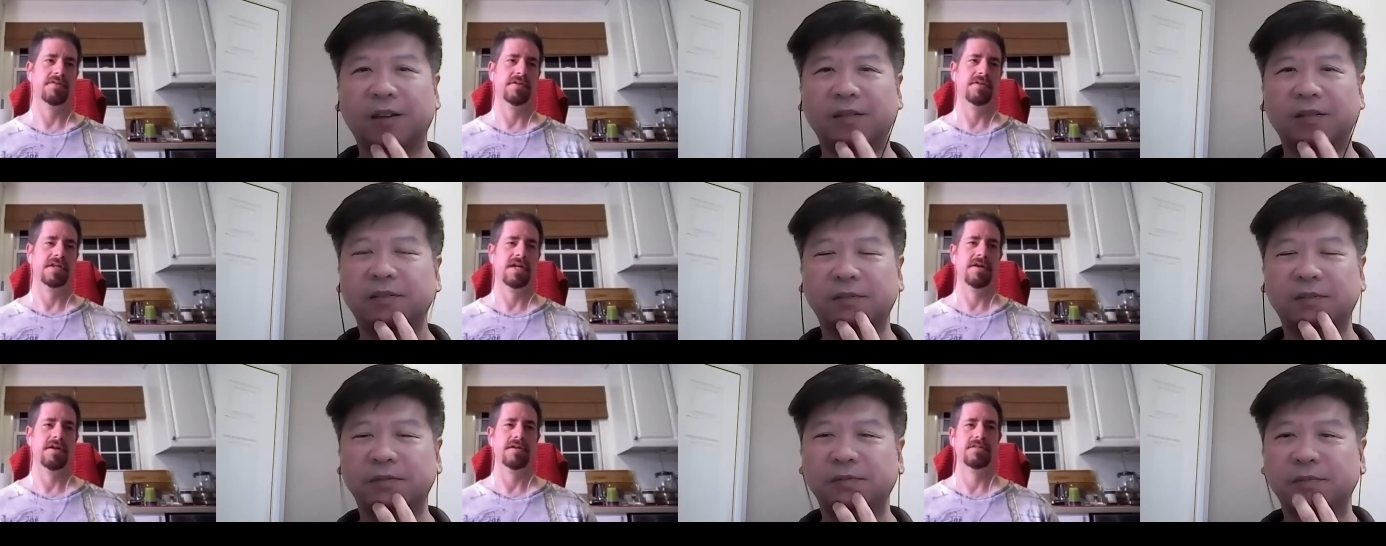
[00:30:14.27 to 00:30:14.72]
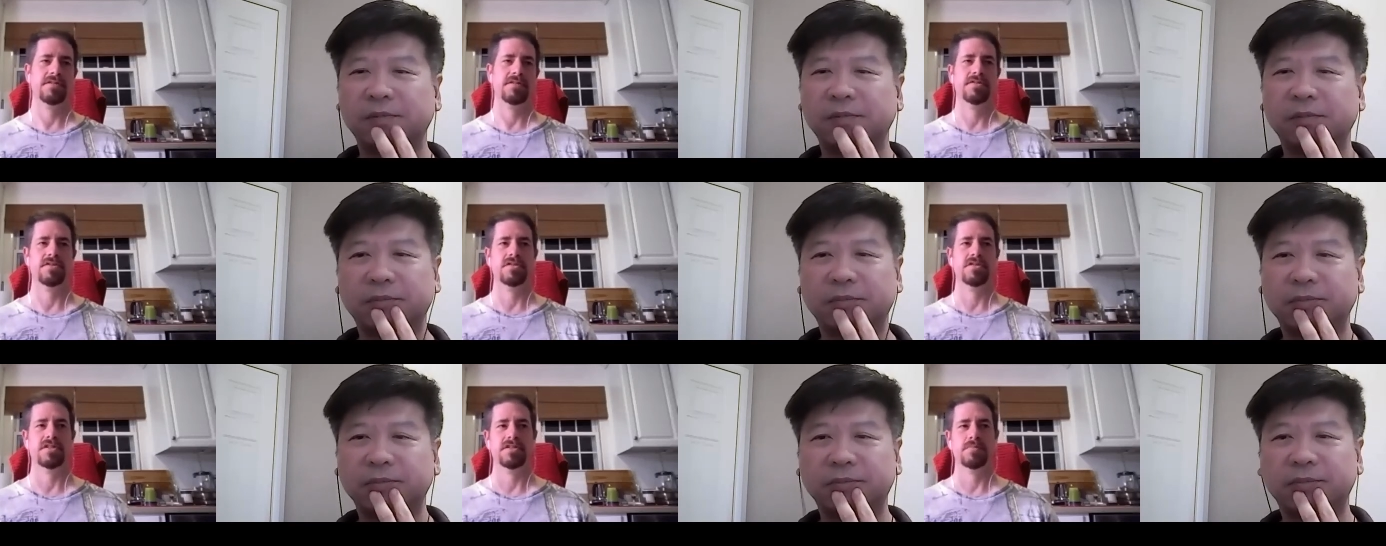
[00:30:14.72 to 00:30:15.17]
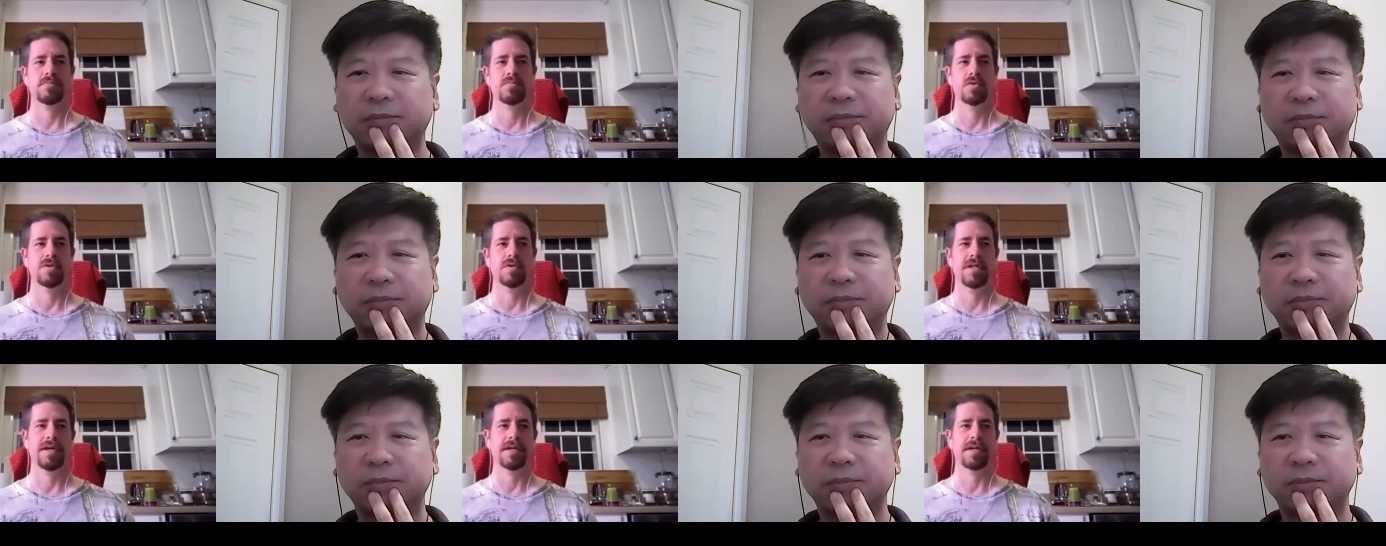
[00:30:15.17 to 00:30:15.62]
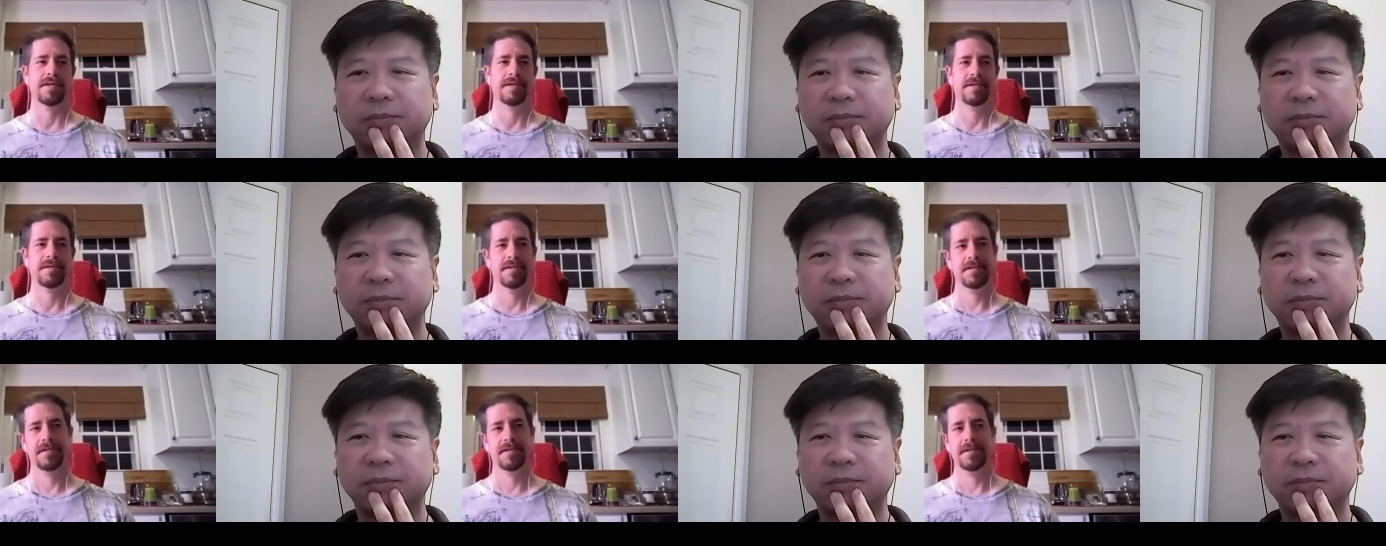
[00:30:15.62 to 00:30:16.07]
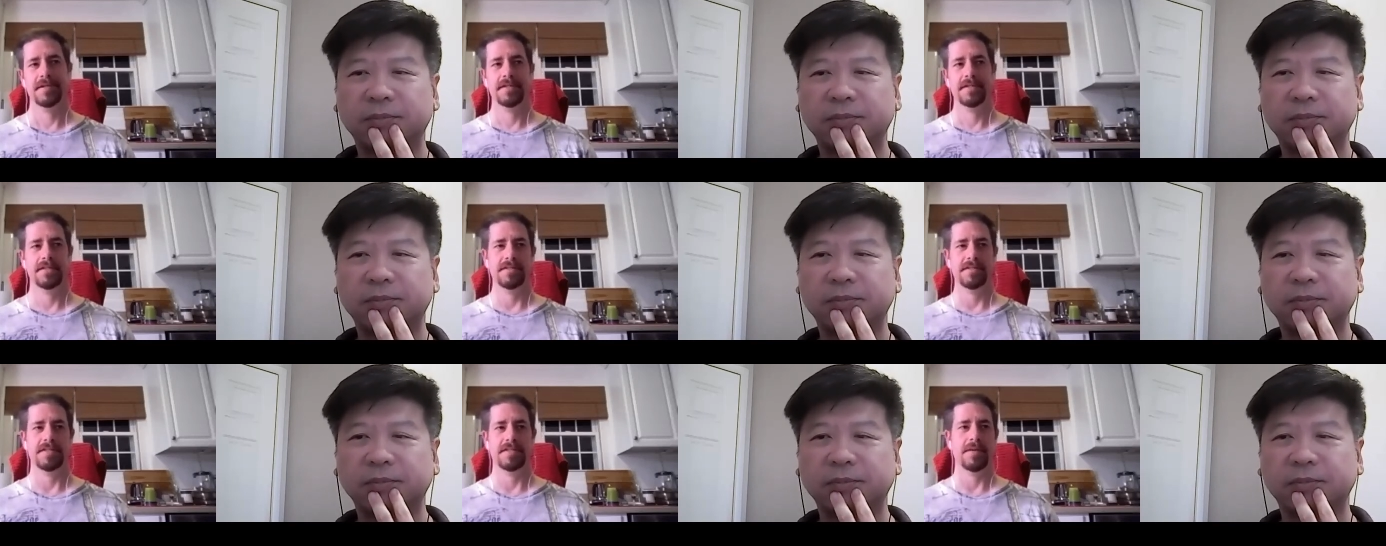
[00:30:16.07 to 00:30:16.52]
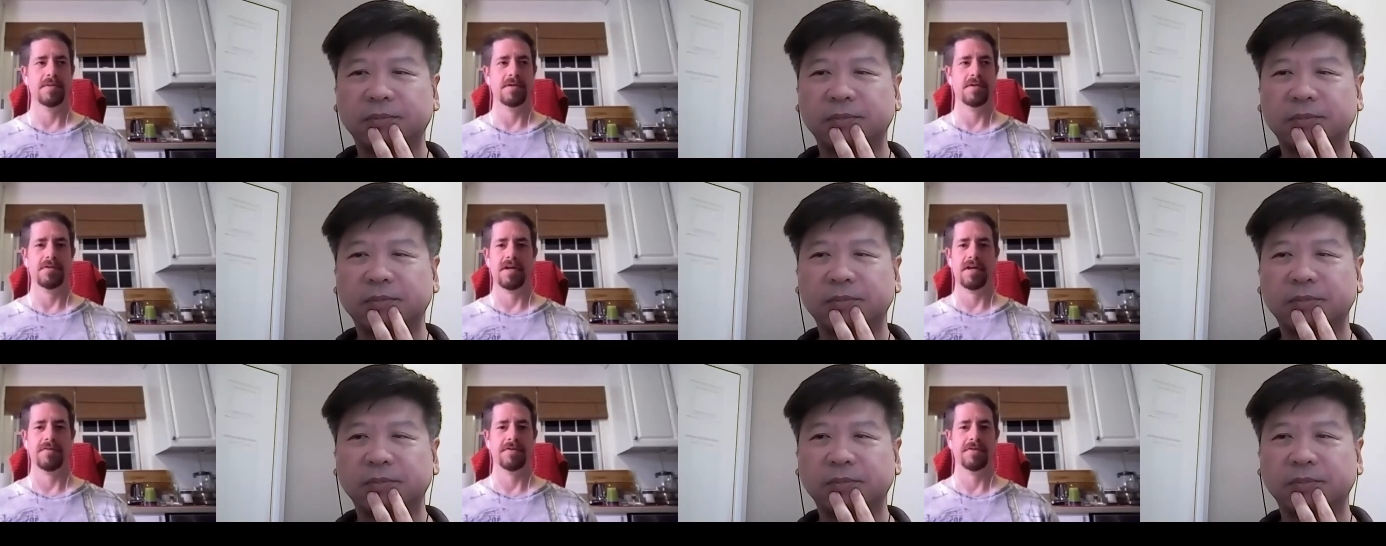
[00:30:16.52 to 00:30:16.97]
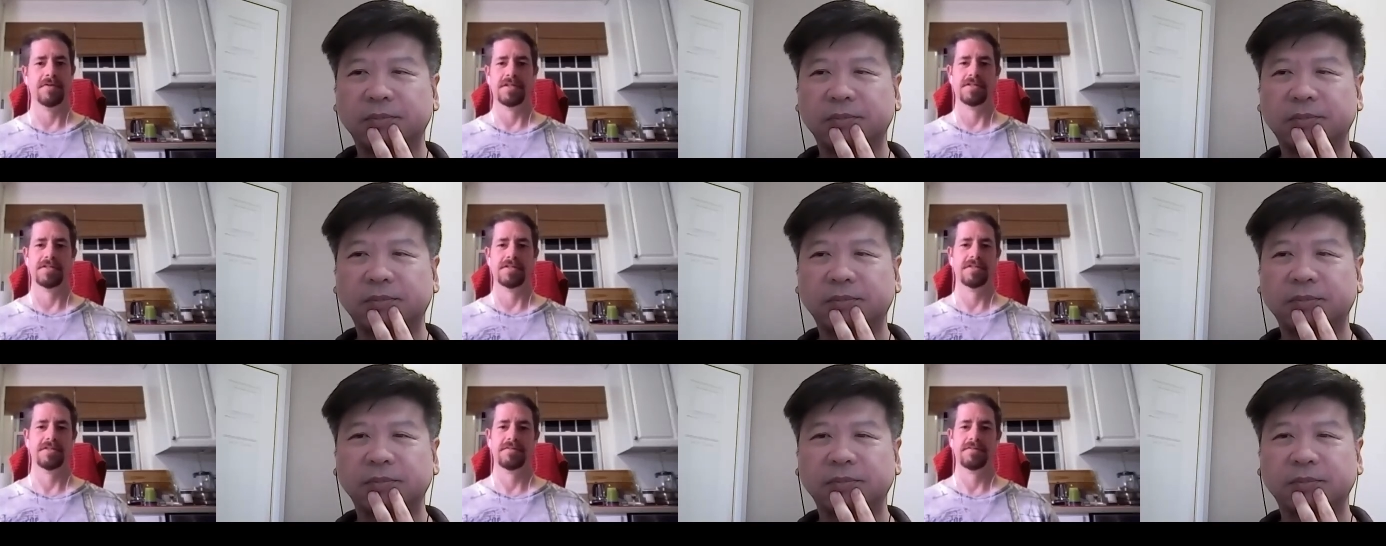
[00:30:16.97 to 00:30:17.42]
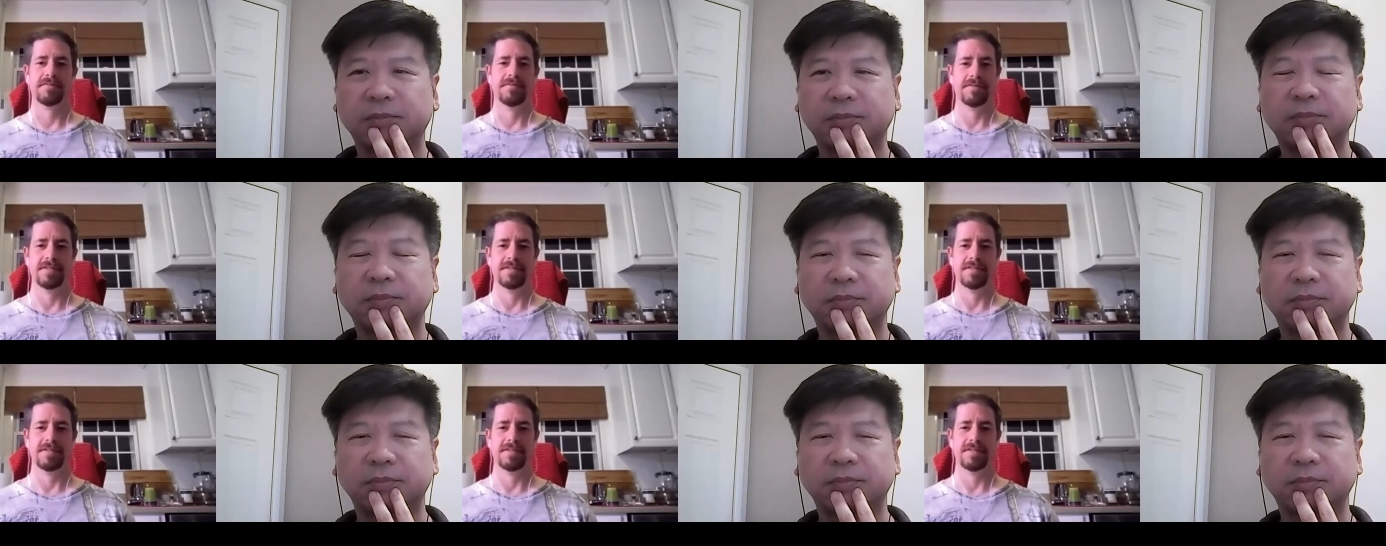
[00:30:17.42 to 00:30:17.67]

Speaker 1: the characters are just more like demographics